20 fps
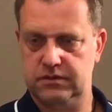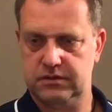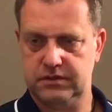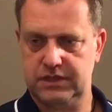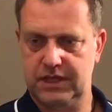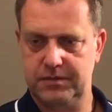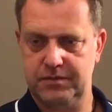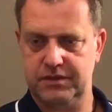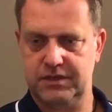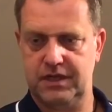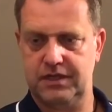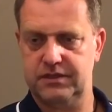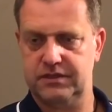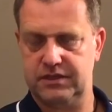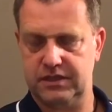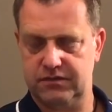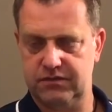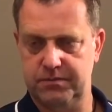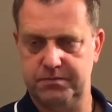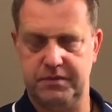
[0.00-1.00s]
table tennis
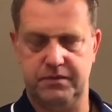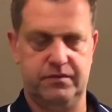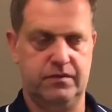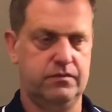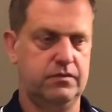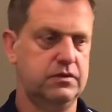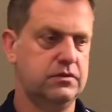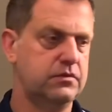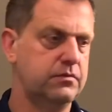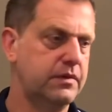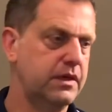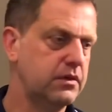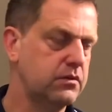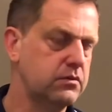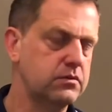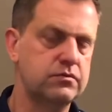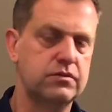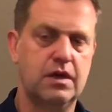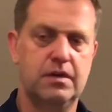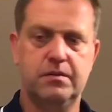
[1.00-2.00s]
equipment. We want to make
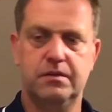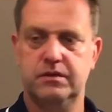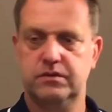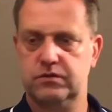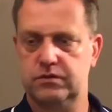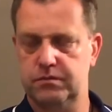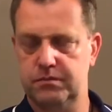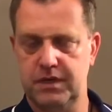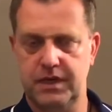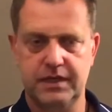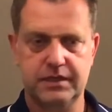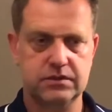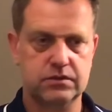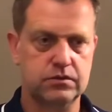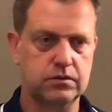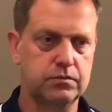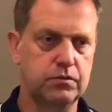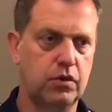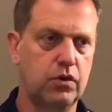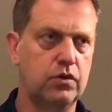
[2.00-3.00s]
good rubbers, good blades,
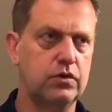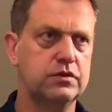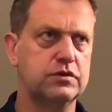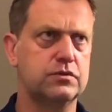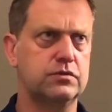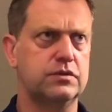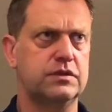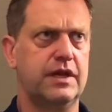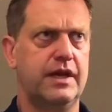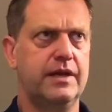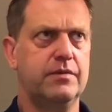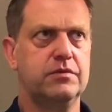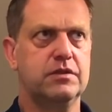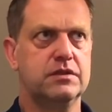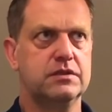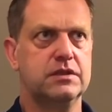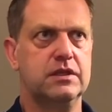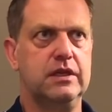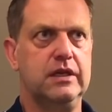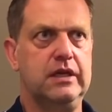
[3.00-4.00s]
good balls, good
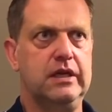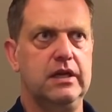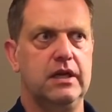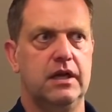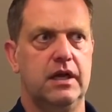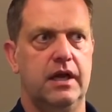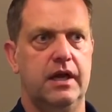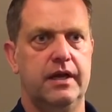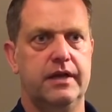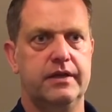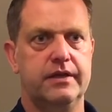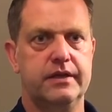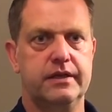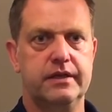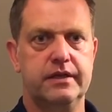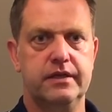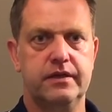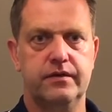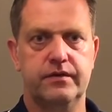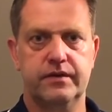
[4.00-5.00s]
tables. And
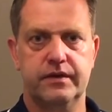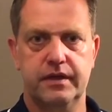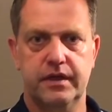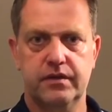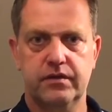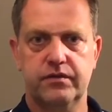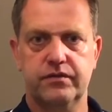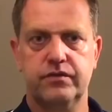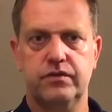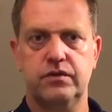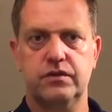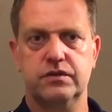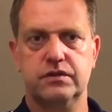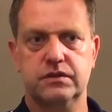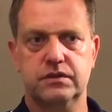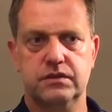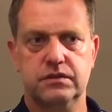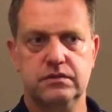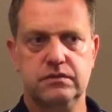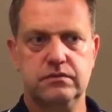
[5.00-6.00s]
then of
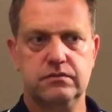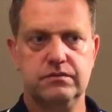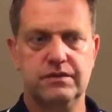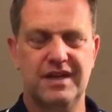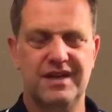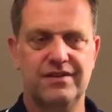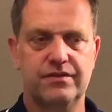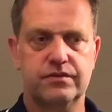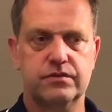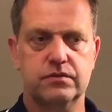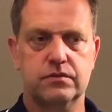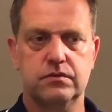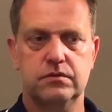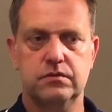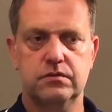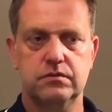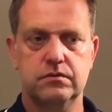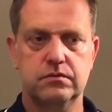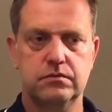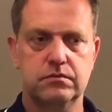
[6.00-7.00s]
course we have
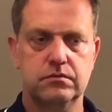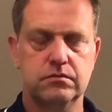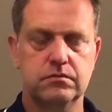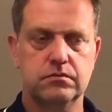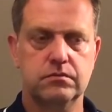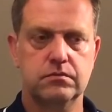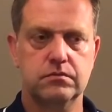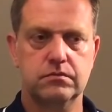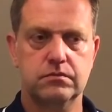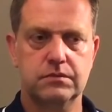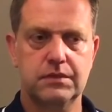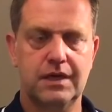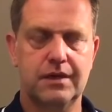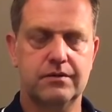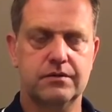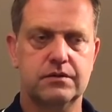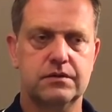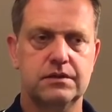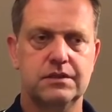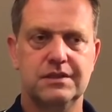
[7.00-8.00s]
to,
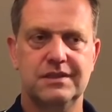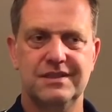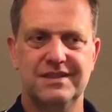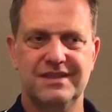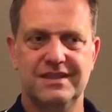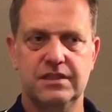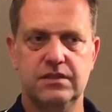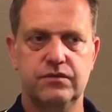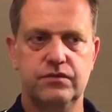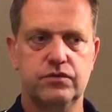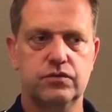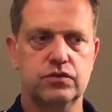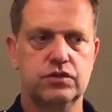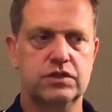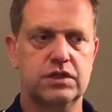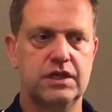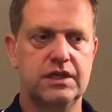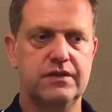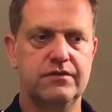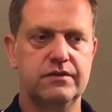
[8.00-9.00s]
in
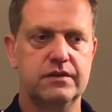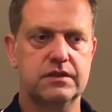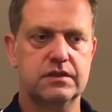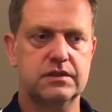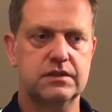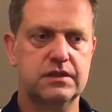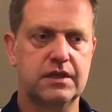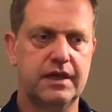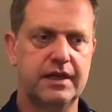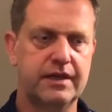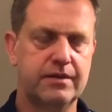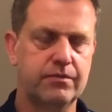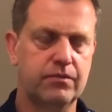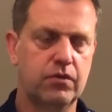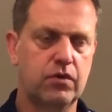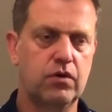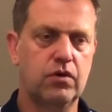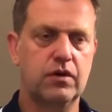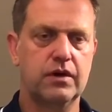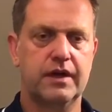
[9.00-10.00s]
future even take
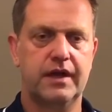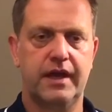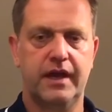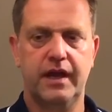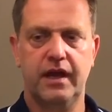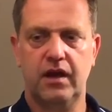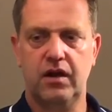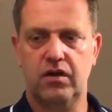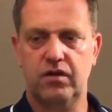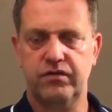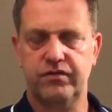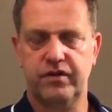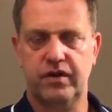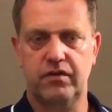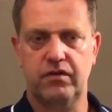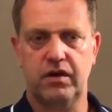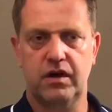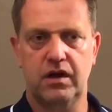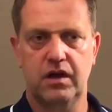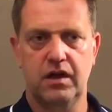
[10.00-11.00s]
more care of
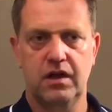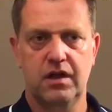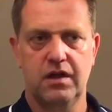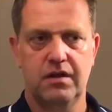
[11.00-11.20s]
our